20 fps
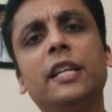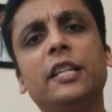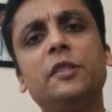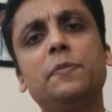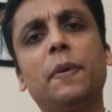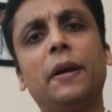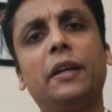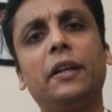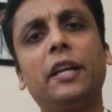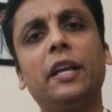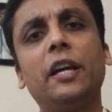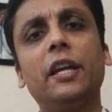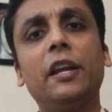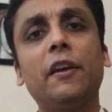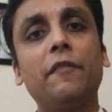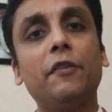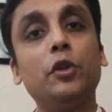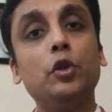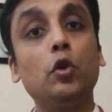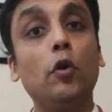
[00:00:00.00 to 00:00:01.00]
expecting a
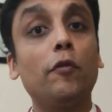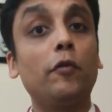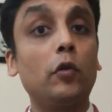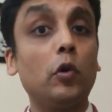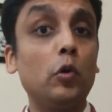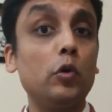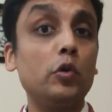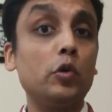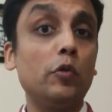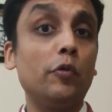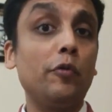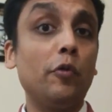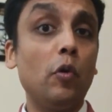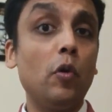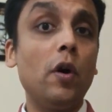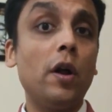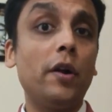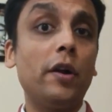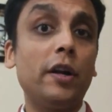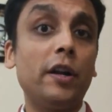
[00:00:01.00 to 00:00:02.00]
revenue of close to
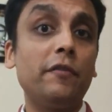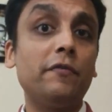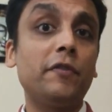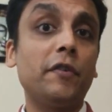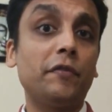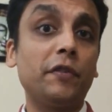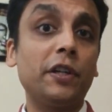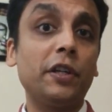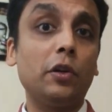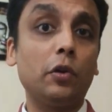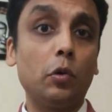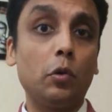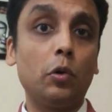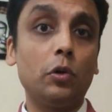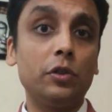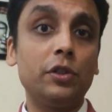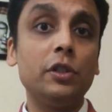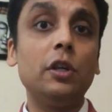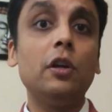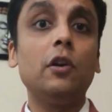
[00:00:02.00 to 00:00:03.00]
450
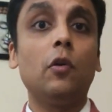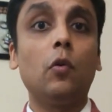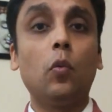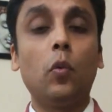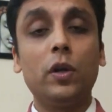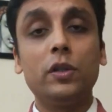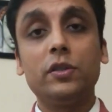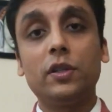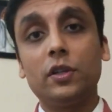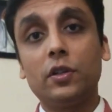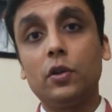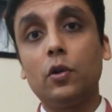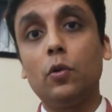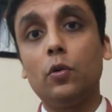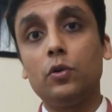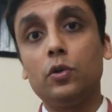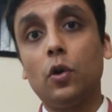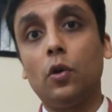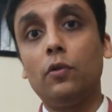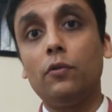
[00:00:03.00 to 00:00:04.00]
crores once it
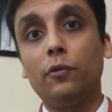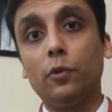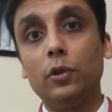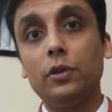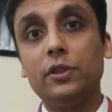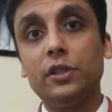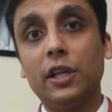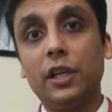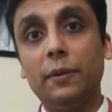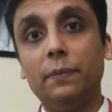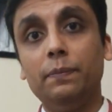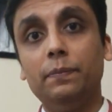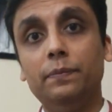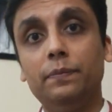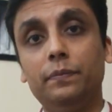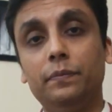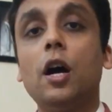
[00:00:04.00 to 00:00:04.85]
goes on full steam,